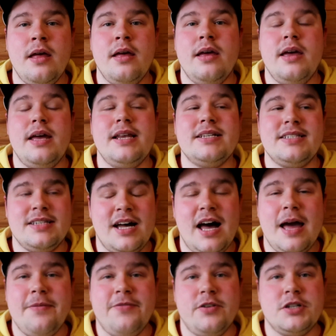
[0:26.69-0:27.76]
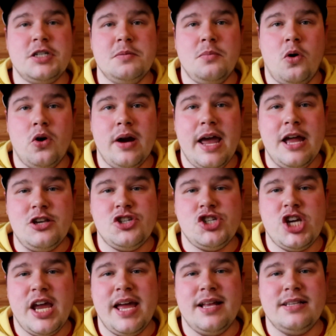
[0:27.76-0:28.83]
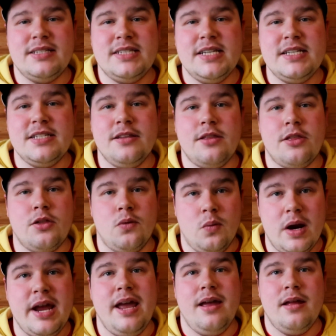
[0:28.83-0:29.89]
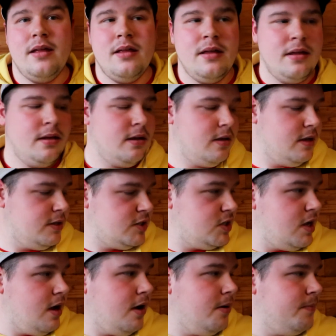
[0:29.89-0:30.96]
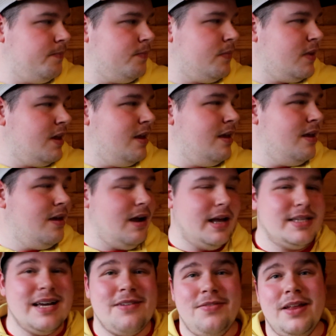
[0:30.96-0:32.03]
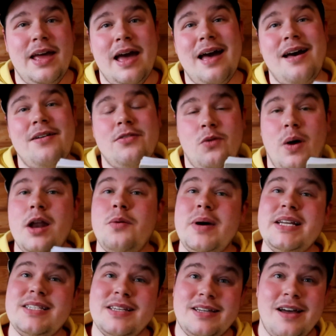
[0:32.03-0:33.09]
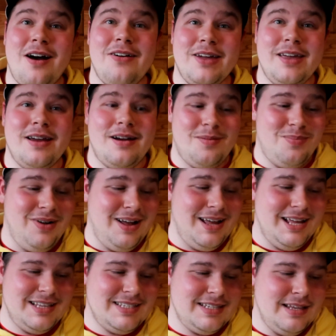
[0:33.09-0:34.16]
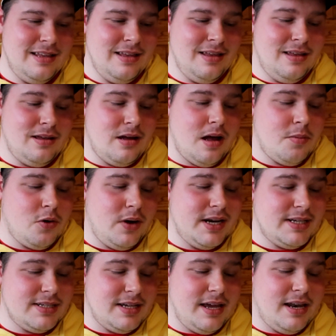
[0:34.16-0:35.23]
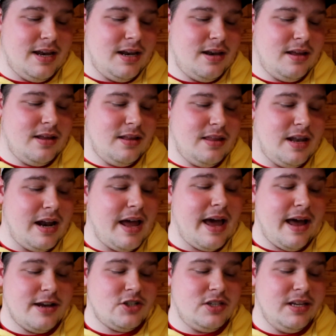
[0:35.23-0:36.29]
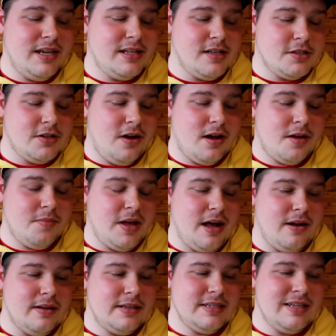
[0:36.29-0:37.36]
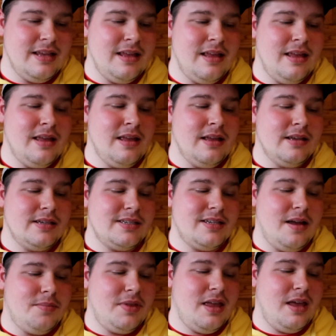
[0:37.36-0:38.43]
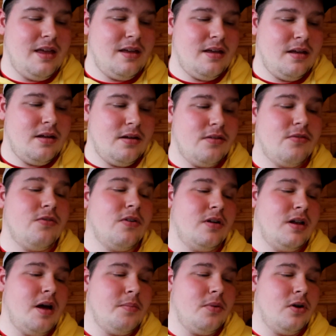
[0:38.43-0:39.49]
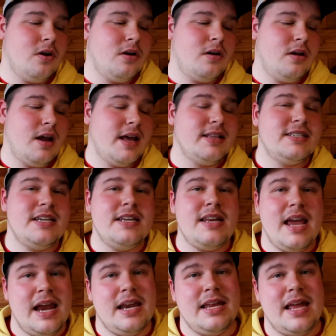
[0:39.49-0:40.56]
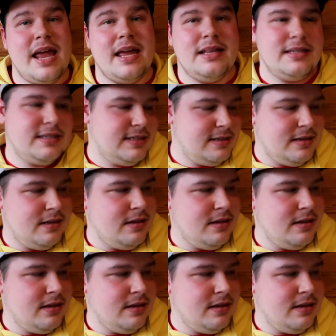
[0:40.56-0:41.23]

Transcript: it is time for some more HGN Season 3. So, I definitely have quite a ways to go here, but I'm quite excited that I actually get to talk about something for number 1988.